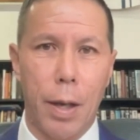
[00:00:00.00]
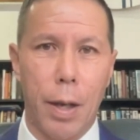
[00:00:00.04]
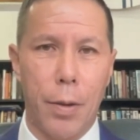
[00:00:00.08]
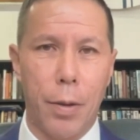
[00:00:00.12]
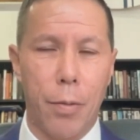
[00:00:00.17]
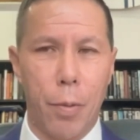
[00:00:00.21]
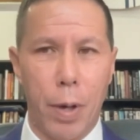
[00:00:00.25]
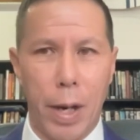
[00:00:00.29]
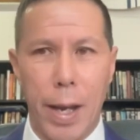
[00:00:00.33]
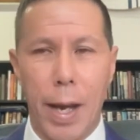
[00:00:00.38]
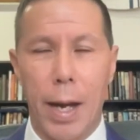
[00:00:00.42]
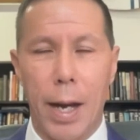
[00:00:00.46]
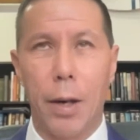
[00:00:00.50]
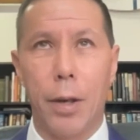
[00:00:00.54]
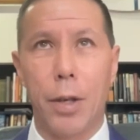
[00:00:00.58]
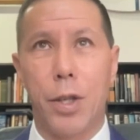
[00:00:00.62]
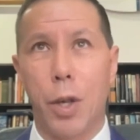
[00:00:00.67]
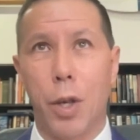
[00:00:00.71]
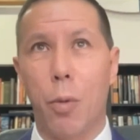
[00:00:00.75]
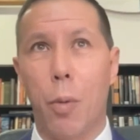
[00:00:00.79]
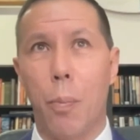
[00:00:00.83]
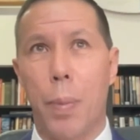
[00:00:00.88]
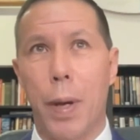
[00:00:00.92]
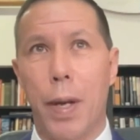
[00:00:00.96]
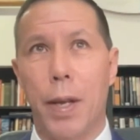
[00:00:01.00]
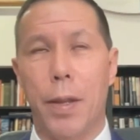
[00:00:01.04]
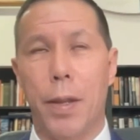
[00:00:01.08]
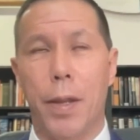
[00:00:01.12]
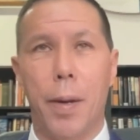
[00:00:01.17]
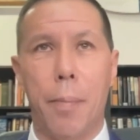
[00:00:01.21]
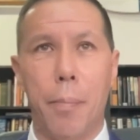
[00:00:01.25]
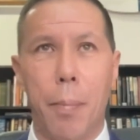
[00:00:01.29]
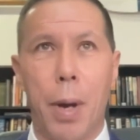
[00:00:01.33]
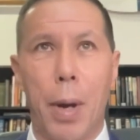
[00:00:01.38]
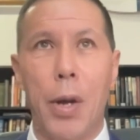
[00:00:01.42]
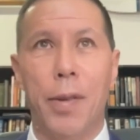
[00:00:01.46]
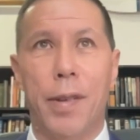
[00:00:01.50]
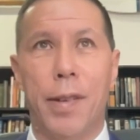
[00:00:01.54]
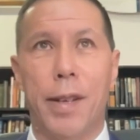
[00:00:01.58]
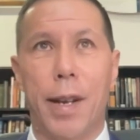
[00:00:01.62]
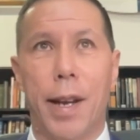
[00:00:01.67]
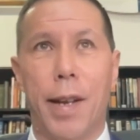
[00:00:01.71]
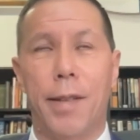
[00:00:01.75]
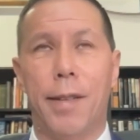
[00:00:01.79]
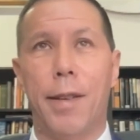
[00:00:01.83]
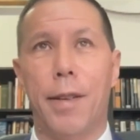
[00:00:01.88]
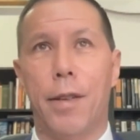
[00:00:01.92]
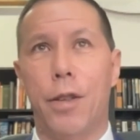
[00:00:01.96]
And the reality will be that in
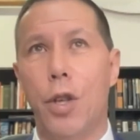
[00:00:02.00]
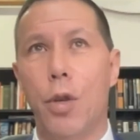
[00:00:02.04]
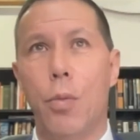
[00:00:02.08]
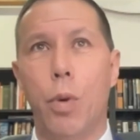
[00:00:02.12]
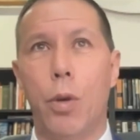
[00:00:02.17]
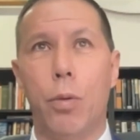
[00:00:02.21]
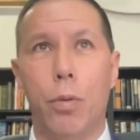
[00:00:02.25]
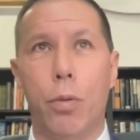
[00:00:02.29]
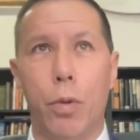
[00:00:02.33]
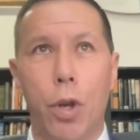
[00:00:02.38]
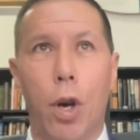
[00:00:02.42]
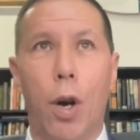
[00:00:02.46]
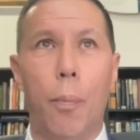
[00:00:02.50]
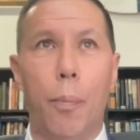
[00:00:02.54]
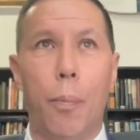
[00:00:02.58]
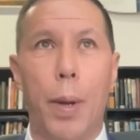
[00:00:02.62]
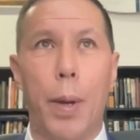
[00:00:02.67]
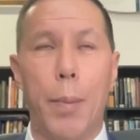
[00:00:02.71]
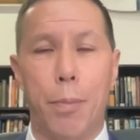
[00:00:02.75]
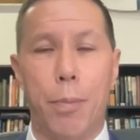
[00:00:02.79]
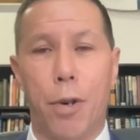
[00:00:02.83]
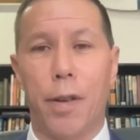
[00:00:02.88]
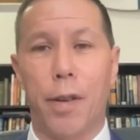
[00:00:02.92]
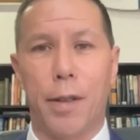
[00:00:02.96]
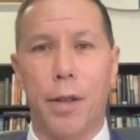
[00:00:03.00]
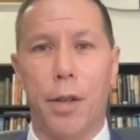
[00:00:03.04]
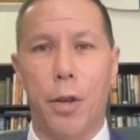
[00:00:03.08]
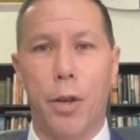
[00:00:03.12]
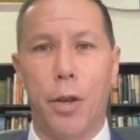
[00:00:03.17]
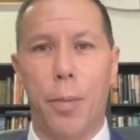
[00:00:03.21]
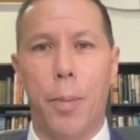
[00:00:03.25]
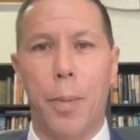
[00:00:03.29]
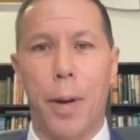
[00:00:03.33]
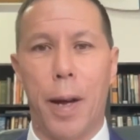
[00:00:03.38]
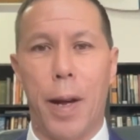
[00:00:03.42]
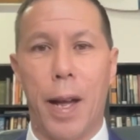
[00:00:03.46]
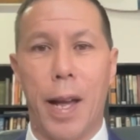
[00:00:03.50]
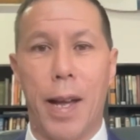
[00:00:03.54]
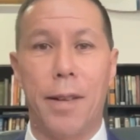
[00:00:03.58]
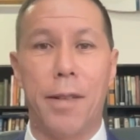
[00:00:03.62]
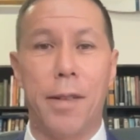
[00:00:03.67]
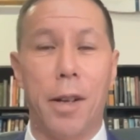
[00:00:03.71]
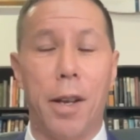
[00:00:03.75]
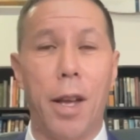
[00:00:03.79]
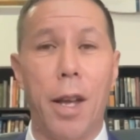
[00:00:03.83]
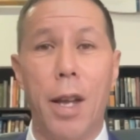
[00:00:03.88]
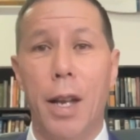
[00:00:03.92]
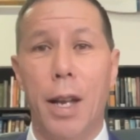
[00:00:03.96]
most cases, you will not be prosecuted by
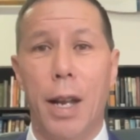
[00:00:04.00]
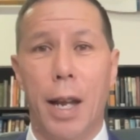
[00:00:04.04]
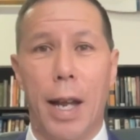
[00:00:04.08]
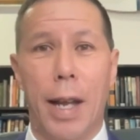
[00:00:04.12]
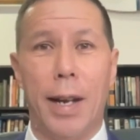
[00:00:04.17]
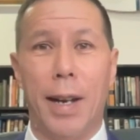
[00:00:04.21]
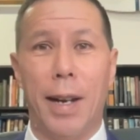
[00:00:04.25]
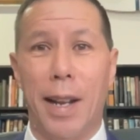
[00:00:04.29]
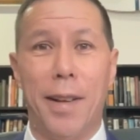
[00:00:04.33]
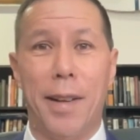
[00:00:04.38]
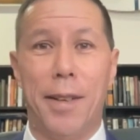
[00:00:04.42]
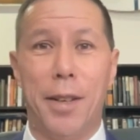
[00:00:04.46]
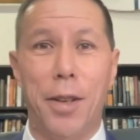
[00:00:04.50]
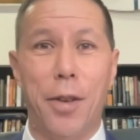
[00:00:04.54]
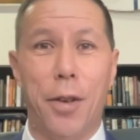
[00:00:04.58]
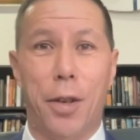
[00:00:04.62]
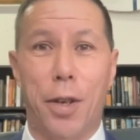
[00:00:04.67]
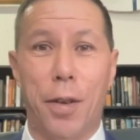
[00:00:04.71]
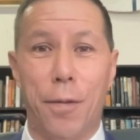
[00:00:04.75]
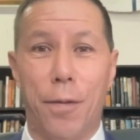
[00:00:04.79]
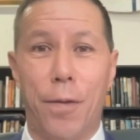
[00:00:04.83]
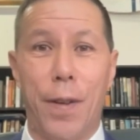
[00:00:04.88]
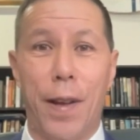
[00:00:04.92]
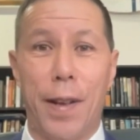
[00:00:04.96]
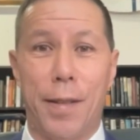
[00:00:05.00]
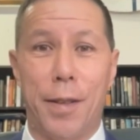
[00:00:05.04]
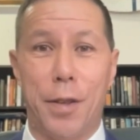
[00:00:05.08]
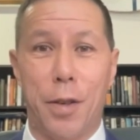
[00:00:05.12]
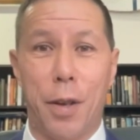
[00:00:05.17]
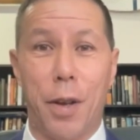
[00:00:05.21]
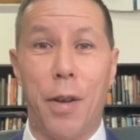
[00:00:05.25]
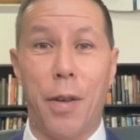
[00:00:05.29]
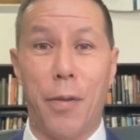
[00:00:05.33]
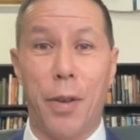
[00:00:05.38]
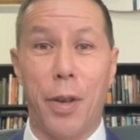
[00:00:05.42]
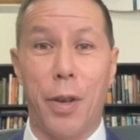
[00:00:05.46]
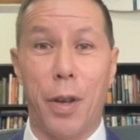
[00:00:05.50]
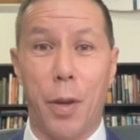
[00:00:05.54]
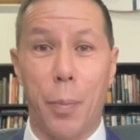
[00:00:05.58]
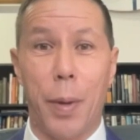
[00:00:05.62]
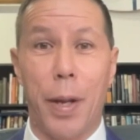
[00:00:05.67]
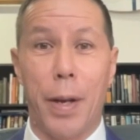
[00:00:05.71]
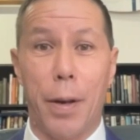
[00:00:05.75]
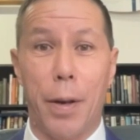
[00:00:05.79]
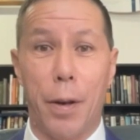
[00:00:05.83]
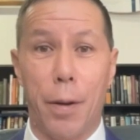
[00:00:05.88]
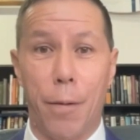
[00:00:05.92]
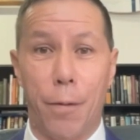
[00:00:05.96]
ASIC unless you confess to having
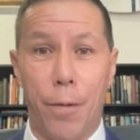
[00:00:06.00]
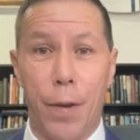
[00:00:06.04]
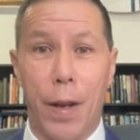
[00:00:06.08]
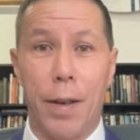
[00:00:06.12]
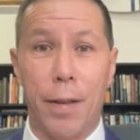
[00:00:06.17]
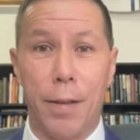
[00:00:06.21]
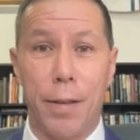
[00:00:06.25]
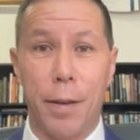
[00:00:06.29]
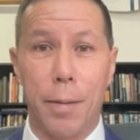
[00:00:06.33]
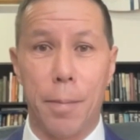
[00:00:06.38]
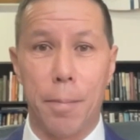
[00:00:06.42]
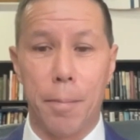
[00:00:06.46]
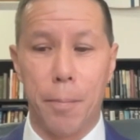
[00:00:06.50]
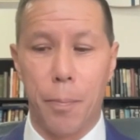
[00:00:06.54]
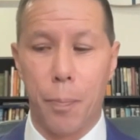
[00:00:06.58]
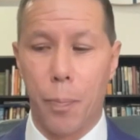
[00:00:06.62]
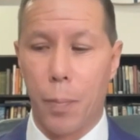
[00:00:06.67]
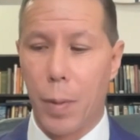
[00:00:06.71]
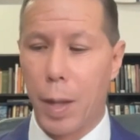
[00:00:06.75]
committed an offence.